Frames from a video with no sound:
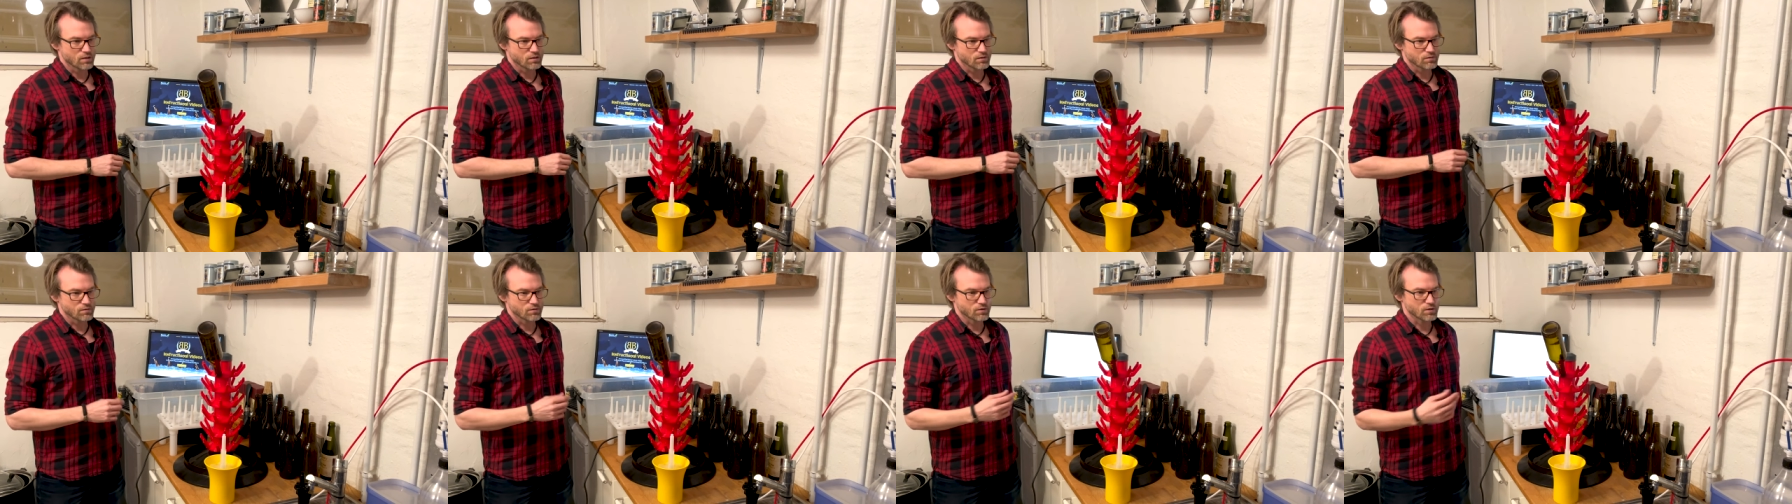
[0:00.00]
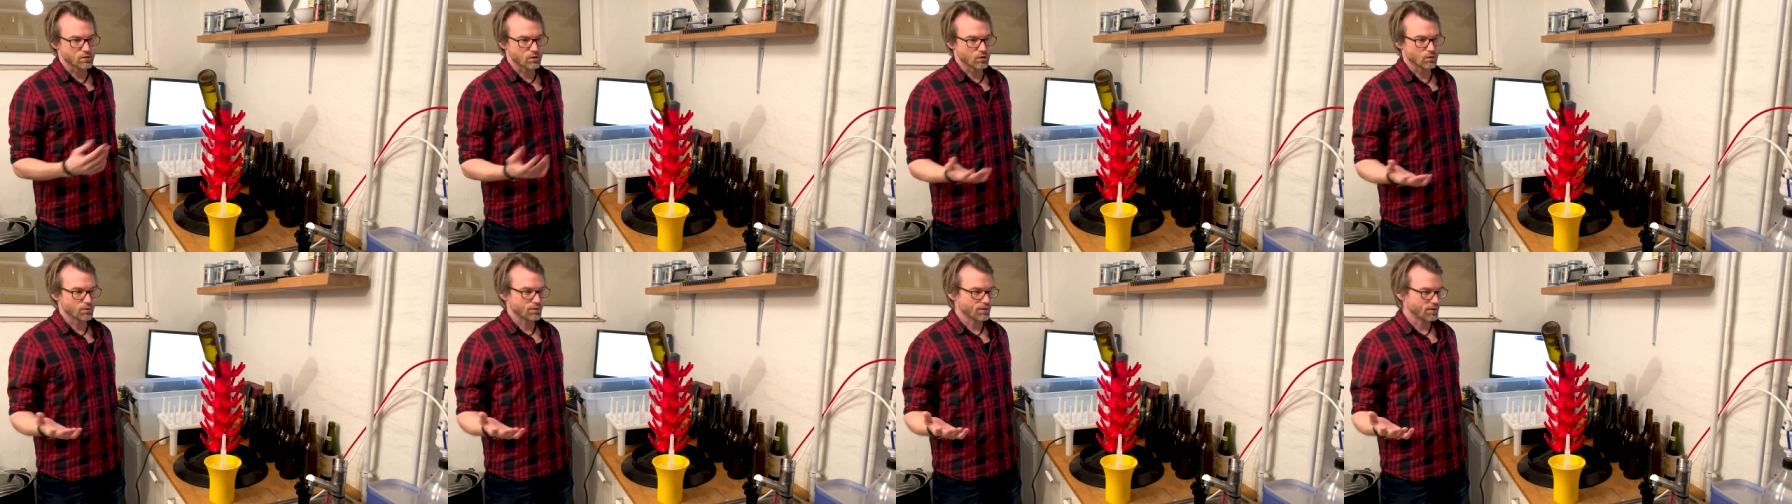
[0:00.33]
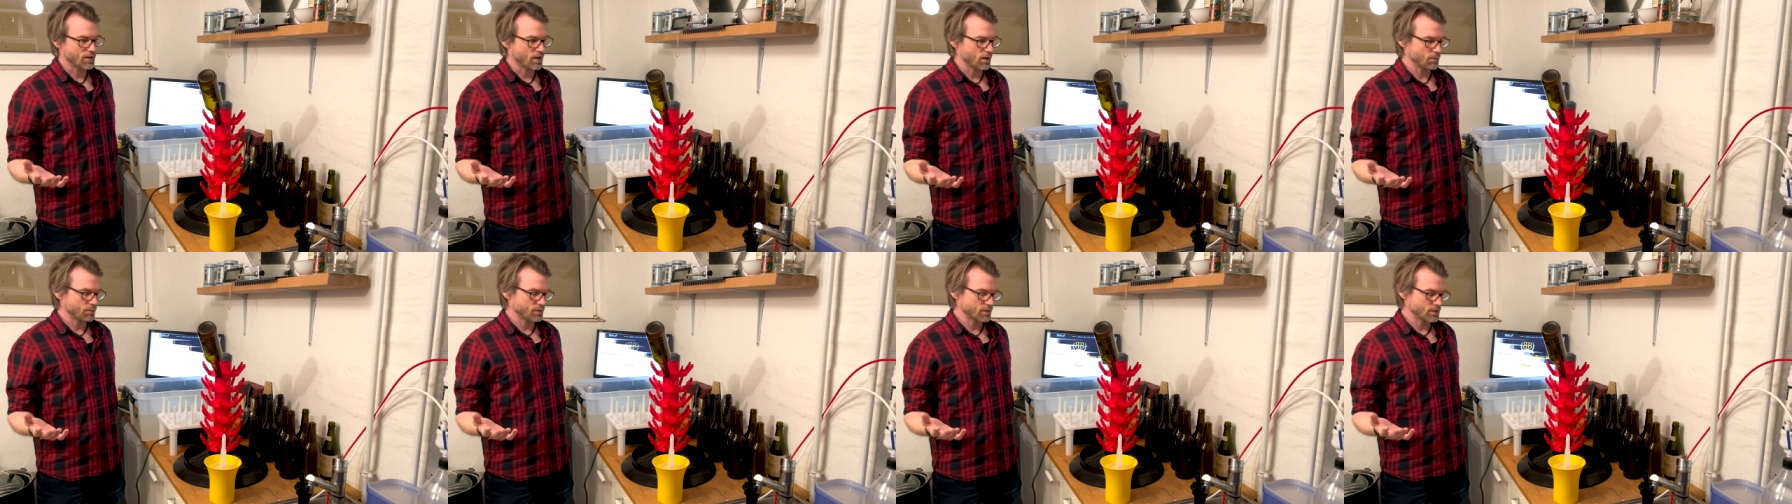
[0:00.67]
so
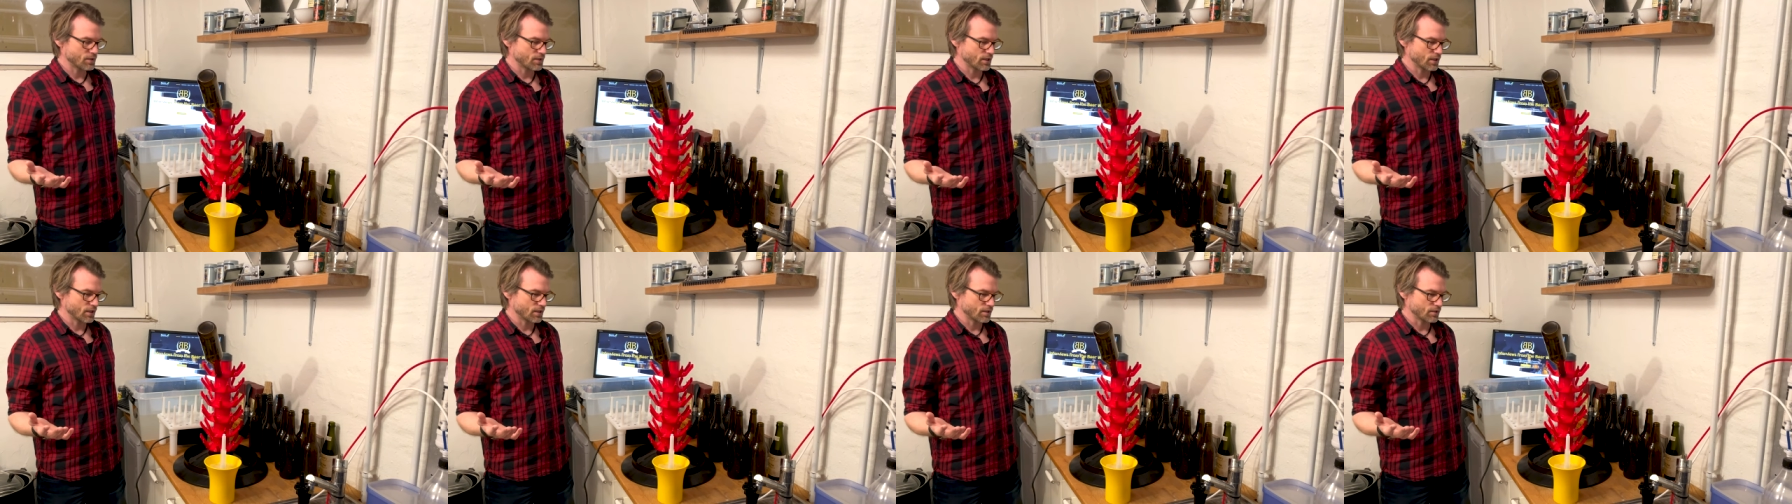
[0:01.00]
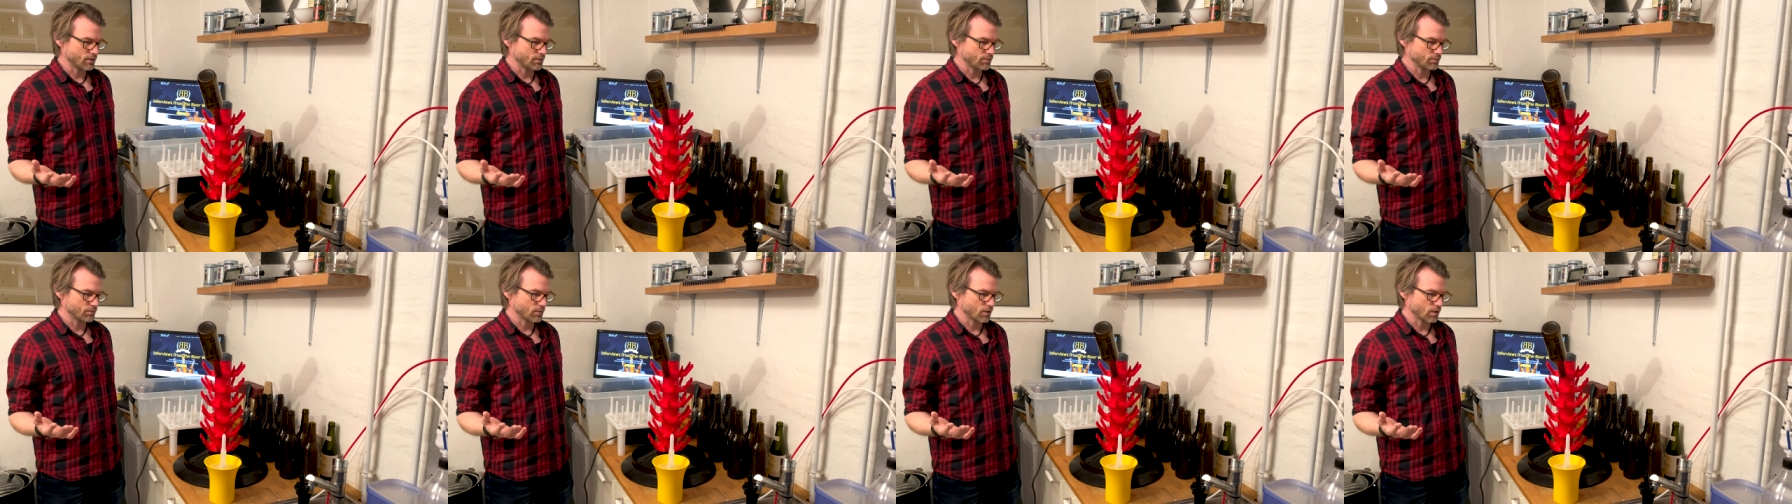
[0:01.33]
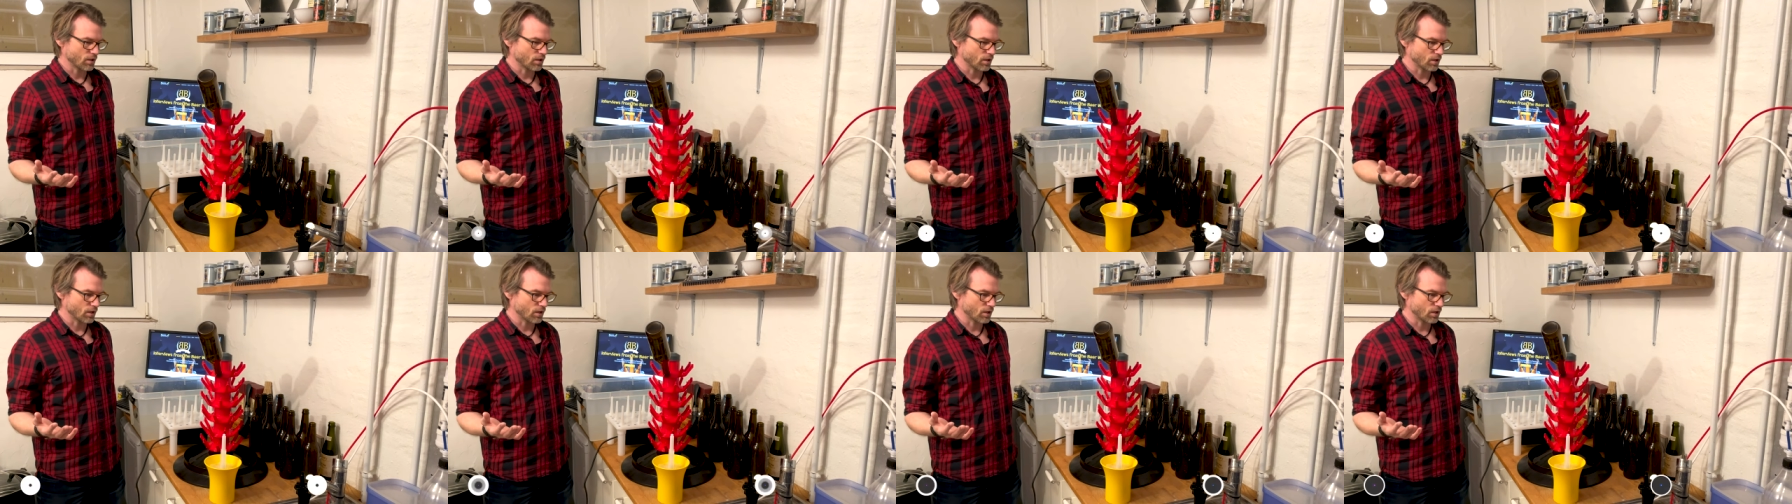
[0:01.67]
that was it.
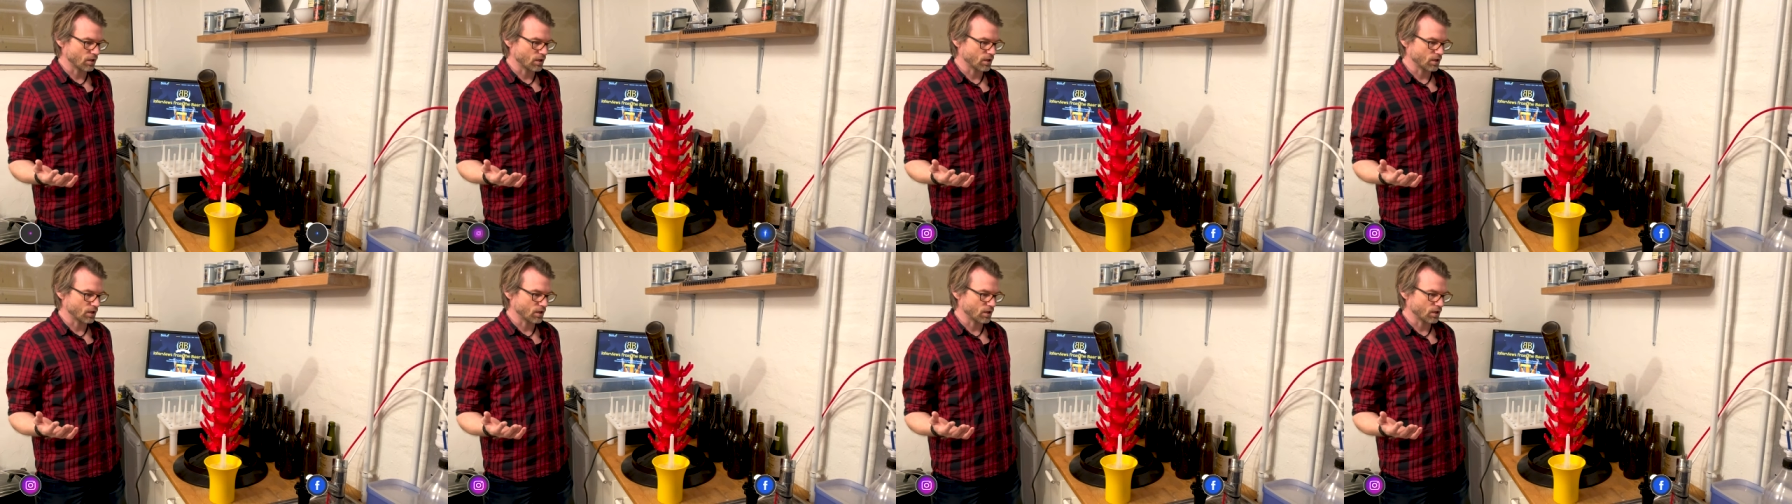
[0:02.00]
Uh,